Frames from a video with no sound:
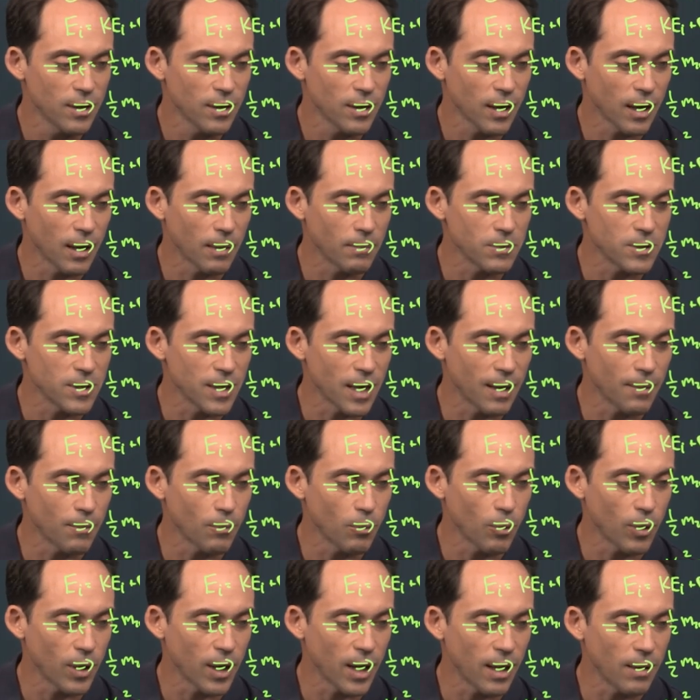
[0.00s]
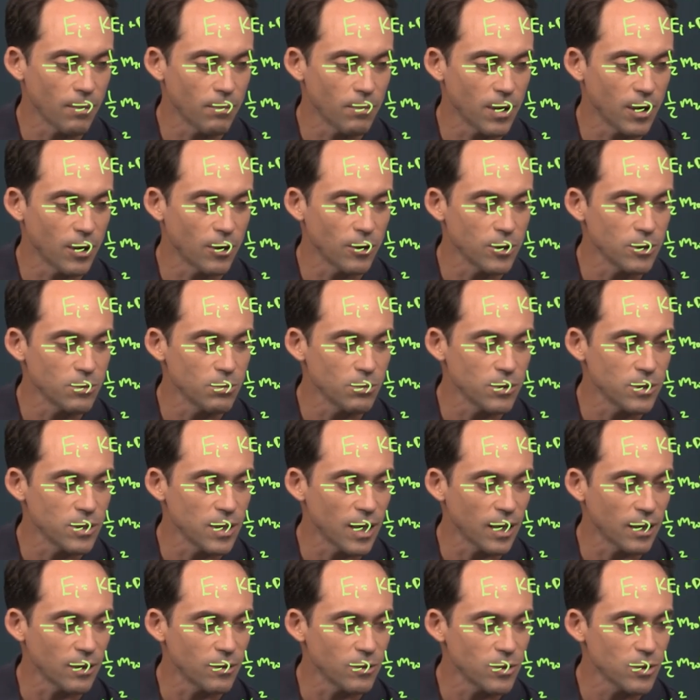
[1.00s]
times 9.8 meters per
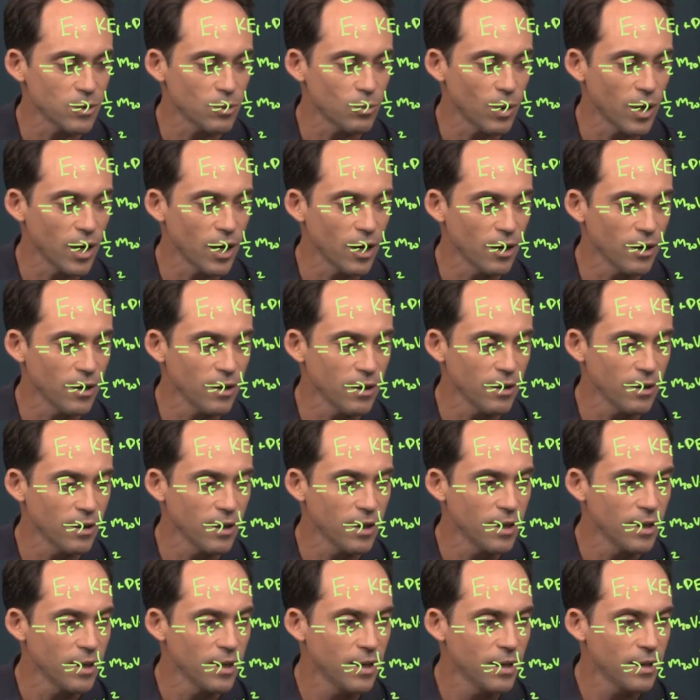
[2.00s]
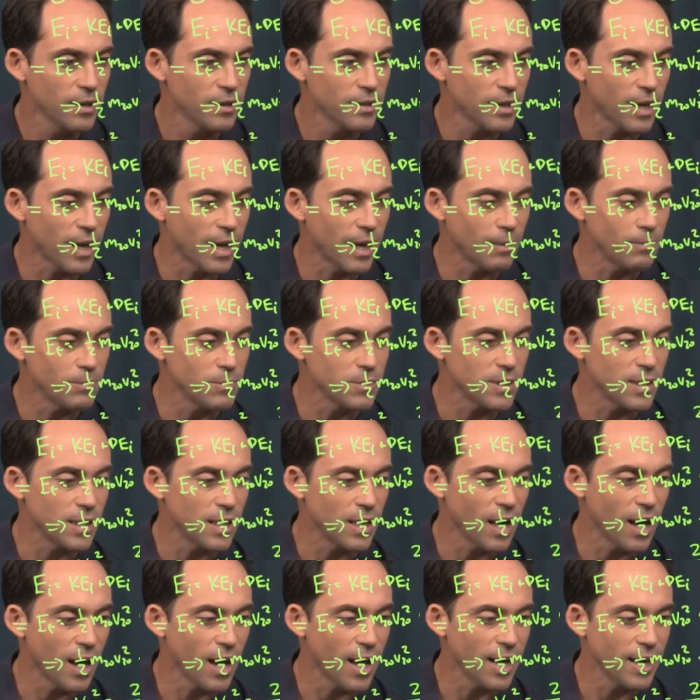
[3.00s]
second squared times the
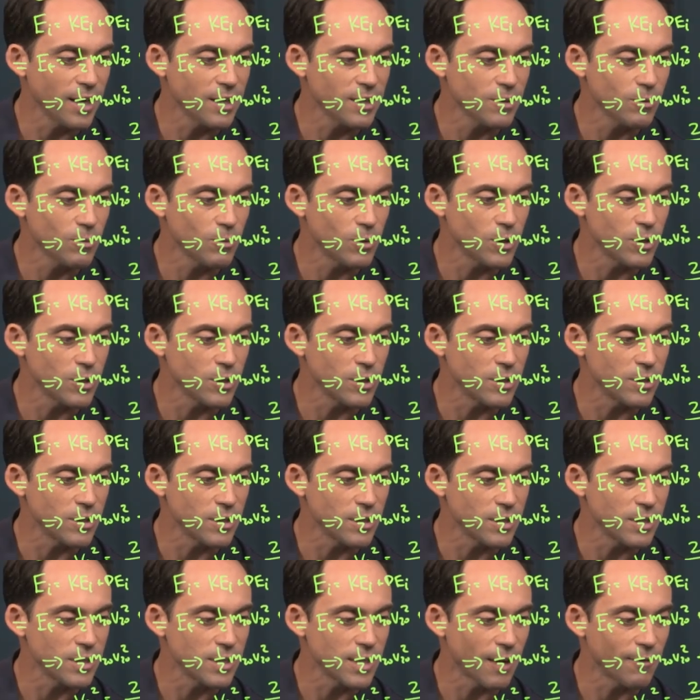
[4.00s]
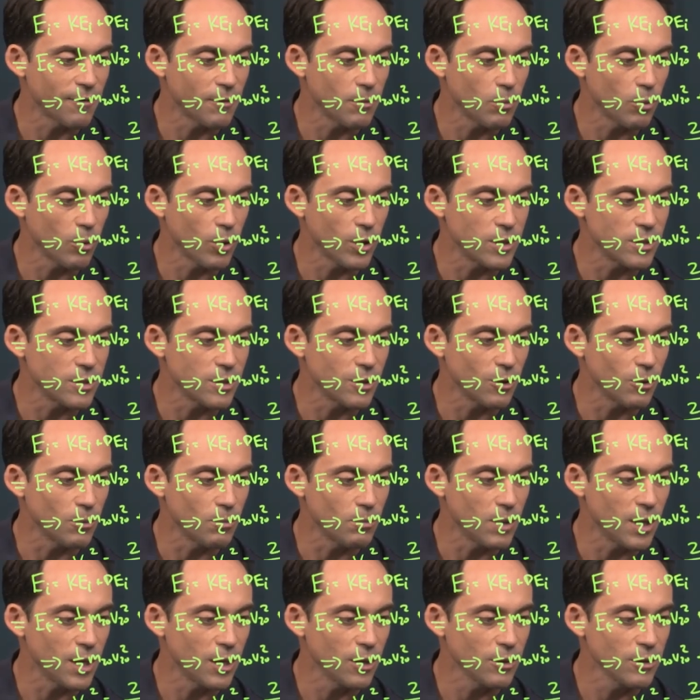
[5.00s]
height, which is 7.0
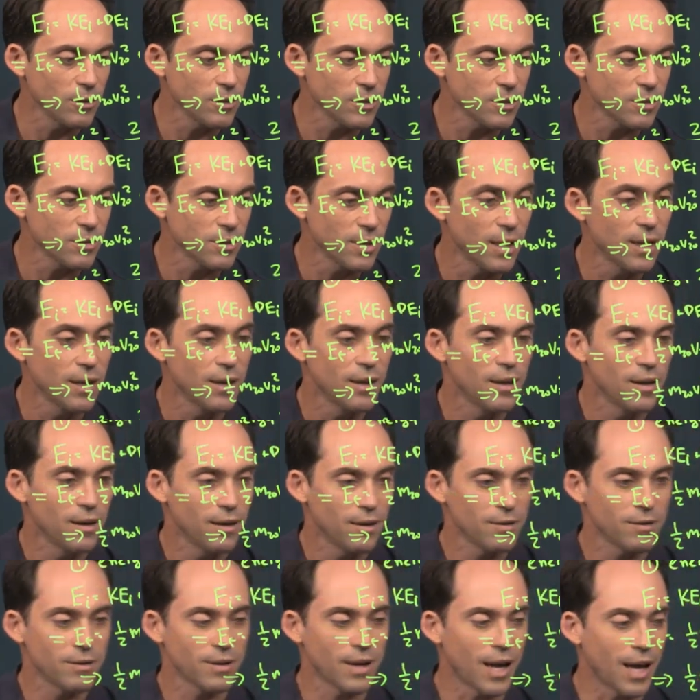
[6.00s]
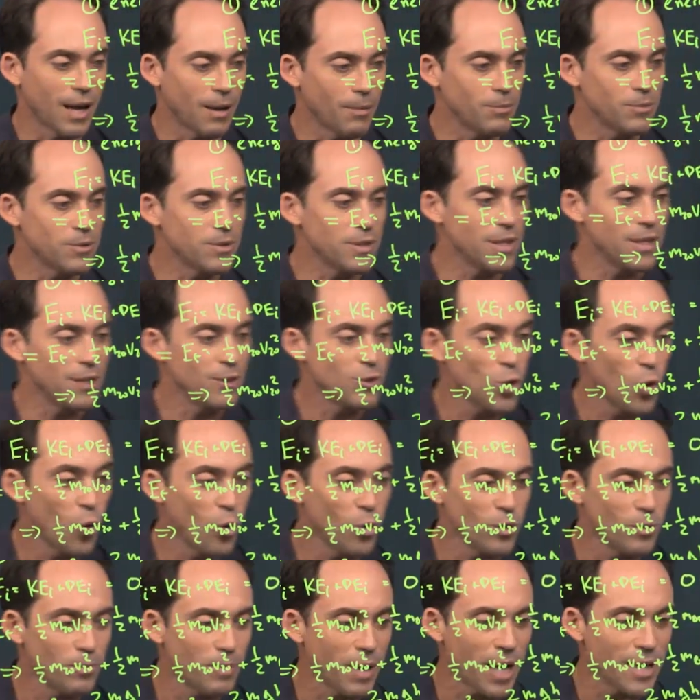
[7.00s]
meters, times the
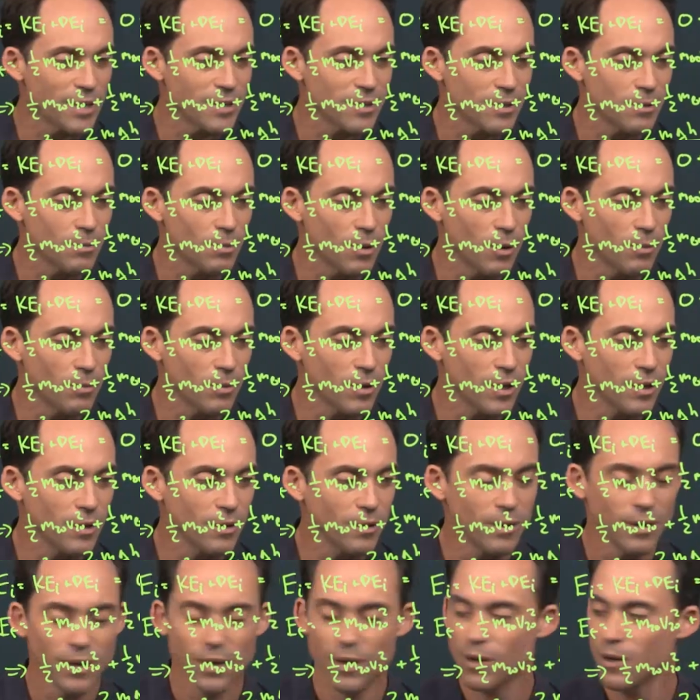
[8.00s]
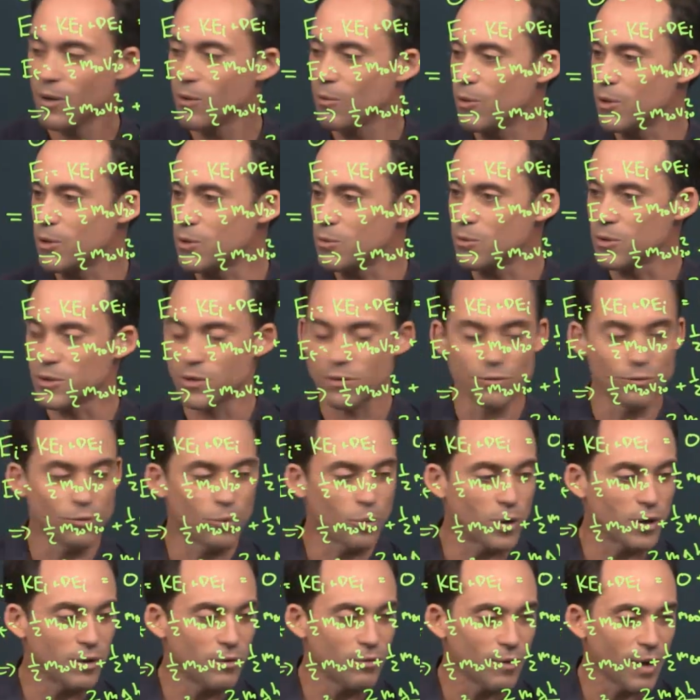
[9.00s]
total mass of the pumpkin, which was
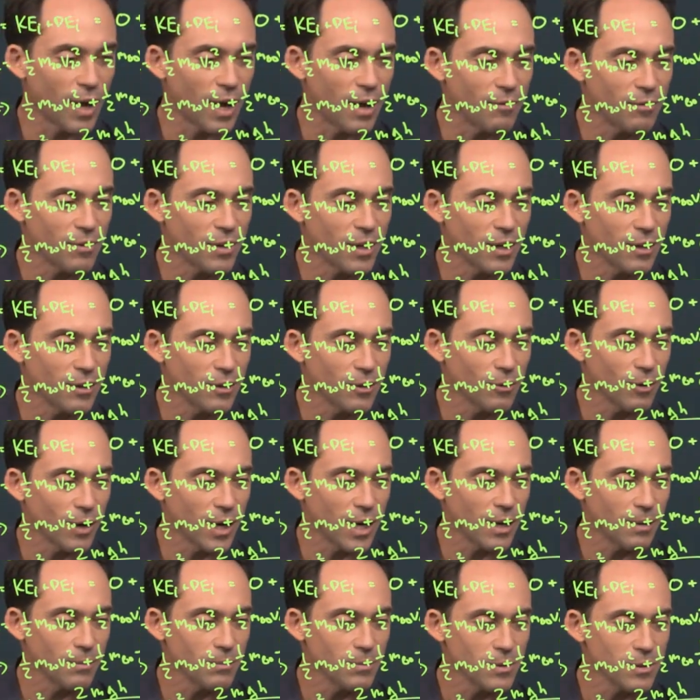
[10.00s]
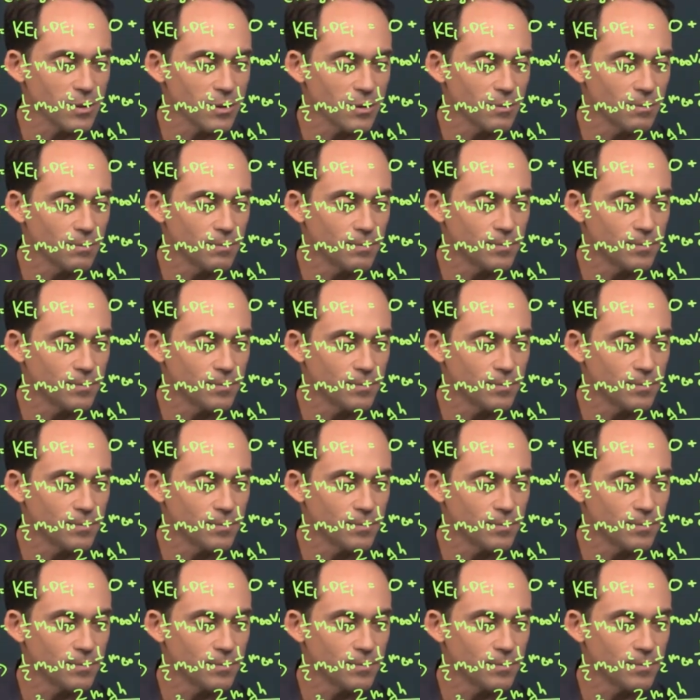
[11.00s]
45 kilograms,